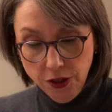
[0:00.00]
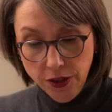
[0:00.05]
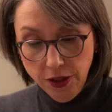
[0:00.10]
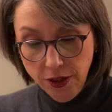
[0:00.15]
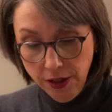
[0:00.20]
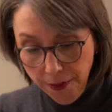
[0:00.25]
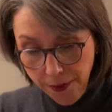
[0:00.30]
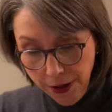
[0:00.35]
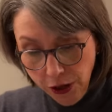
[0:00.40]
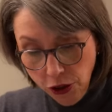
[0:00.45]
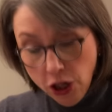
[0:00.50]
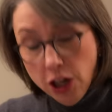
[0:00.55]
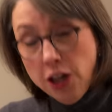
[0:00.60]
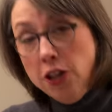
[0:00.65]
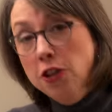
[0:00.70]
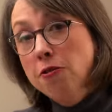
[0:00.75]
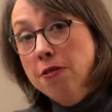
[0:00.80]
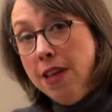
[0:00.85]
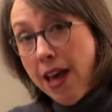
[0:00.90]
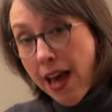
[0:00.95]
So let me show
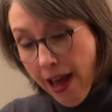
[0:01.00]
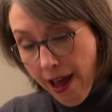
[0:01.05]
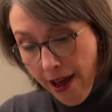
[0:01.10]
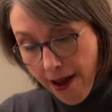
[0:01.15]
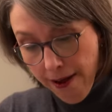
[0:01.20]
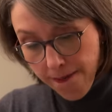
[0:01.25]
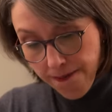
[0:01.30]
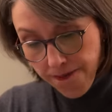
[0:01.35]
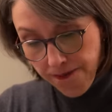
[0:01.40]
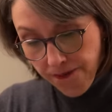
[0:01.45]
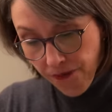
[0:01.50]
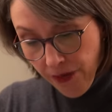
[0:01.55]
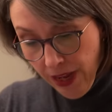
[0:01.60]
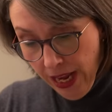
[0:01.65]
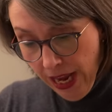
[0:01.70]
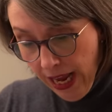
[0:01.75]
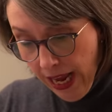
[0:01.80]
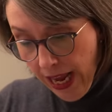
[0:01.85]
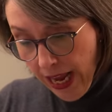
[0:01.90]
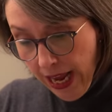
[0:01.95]
you that,
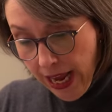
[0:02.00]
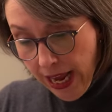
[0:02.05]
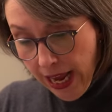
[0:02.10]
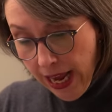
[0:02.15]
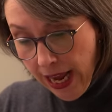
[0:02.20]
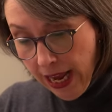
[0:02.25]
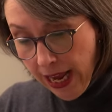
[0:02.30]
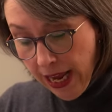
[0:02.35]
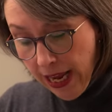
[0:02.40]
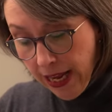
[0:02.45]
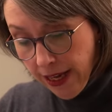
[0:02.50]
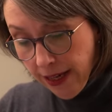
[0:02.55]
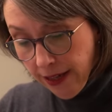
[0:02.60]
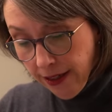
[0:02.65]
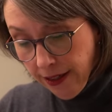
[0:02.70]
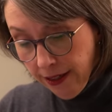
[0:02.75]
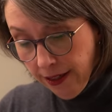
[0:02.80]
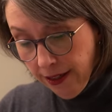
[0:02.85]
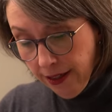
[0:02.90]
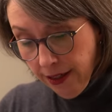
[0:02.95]

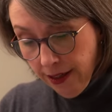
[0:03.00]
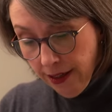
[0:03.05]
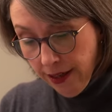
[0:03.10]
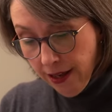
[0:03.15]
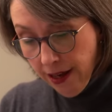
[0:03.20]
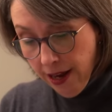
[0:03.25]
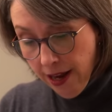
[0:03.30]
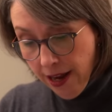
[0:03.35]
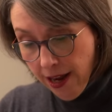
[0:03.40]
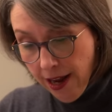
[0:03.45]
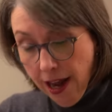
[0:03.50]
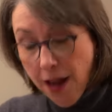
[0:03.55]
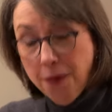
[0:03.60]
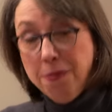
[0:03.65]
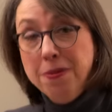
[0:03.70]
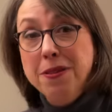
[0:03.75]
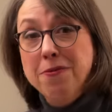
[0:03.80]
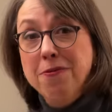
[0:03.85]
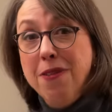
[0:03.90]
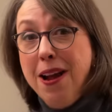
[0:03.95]
and I'll
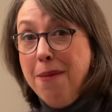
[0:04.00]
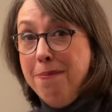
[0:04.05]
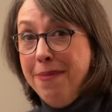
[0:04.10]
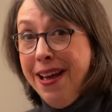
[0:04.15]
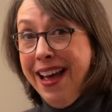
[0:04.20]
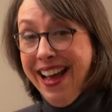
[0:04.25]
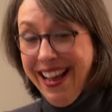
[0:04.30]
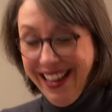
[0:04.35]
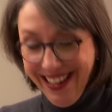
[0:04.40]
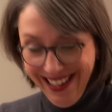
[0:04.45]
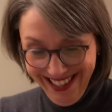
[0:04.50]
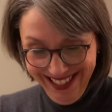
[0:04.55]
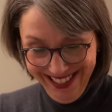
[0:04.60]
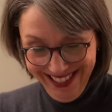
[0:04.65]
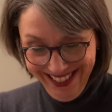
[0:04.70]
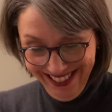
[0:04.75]
be right back.